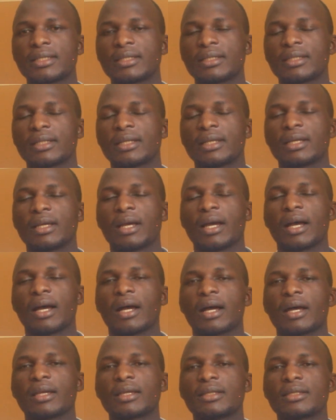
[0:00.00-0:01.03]

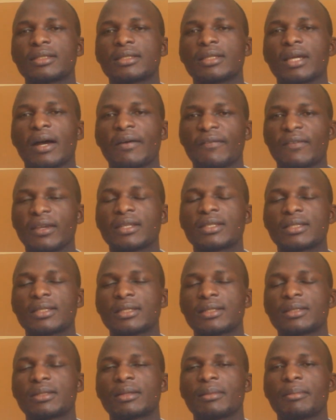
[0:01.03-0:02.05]
It affects
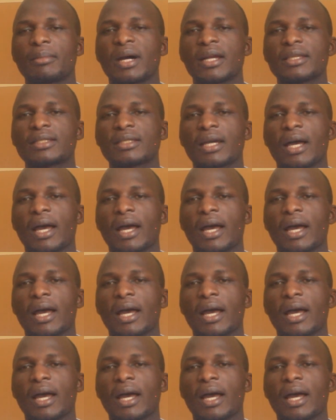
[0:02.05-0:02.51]
it much,